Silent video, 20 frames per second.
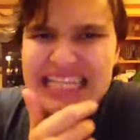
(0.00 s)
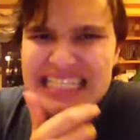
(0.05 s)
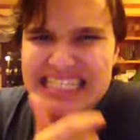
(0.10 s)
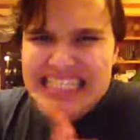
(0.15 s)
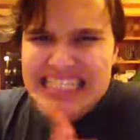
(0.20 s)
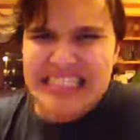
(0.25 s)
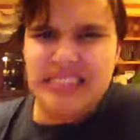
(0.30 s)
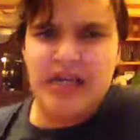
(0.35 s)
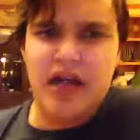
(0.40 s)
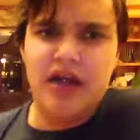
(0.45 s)

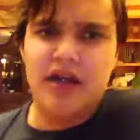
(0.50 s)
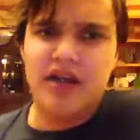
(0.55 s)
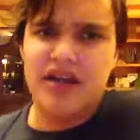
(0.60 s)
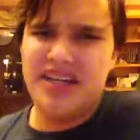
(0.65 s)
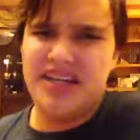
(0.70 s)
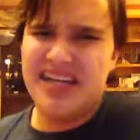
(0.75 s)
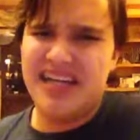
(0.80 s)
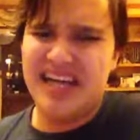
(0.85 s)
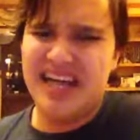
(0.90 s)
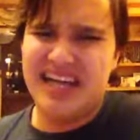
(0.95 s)
Ugh.
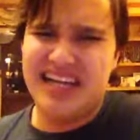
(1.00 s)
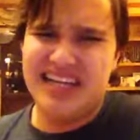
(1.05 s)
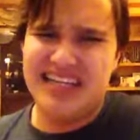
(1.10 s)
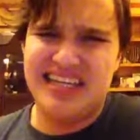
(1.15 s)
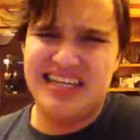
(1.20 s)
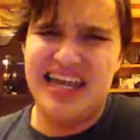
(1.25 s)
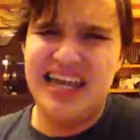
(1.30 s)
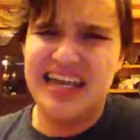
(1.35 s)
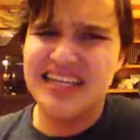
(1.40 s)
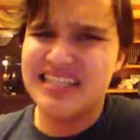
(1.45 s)

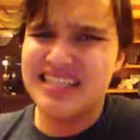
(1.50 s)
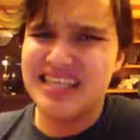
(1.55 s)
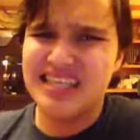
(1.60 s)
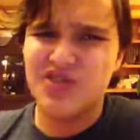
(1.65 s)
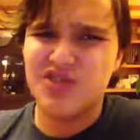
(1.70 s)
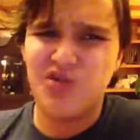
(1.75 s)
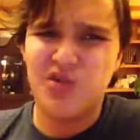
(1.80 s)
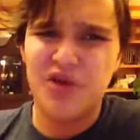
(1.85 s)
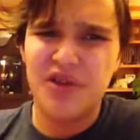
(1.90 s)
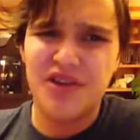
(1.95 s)
Ice
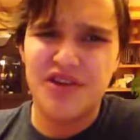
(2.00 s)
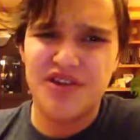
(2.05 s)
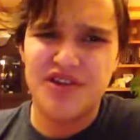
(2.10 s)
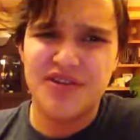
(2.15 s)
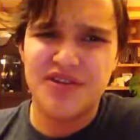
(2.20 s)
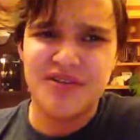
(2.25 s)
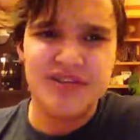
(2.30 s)
tastes weird.